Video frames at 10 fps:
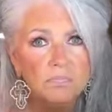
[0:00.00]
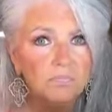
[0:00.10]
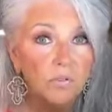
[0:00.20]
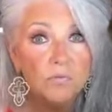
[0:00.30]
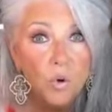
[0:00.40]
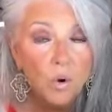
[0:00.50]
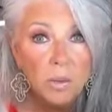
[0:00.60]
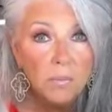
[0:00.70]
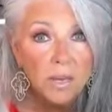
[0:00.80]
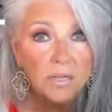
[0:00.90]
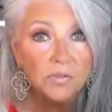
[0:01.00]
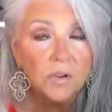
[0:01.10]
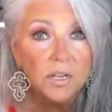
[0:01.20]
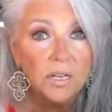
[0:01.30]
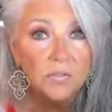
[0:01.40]
to 40 minutes for
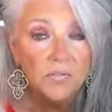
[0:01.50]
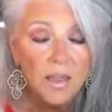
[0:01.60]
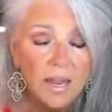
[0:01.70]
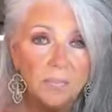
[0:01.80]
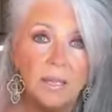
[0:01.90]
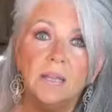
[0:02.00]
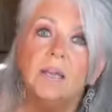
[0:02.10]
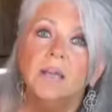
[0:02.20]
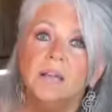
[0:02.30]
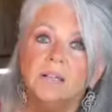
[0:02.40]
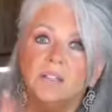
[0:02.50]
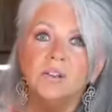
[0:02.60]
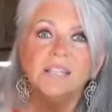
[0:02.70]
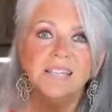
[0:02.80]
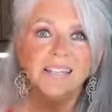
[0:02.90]
your little family. So
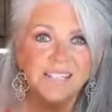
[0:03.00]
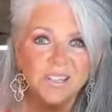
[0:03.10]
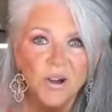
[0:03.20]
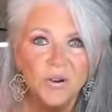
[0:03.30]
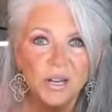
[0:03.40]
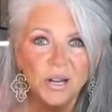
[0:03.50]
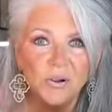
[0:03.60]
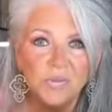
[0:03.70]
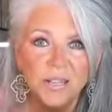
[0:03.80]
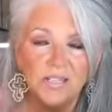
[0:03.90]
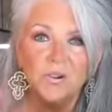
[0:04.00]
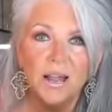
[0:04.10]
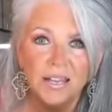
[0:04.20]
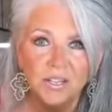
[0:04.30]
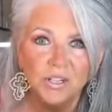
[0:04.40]
let's get started on this so I
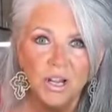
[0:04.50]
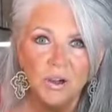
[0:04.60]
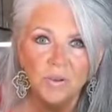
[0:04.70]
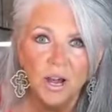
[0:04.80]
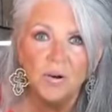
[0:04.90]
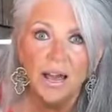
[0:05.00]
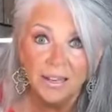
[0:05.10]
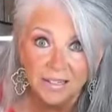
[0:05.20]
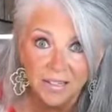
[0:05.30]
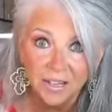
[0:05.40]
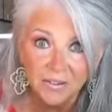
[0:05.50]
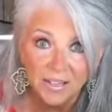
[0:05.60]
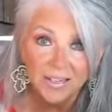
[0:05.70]
can show y'all how to do it.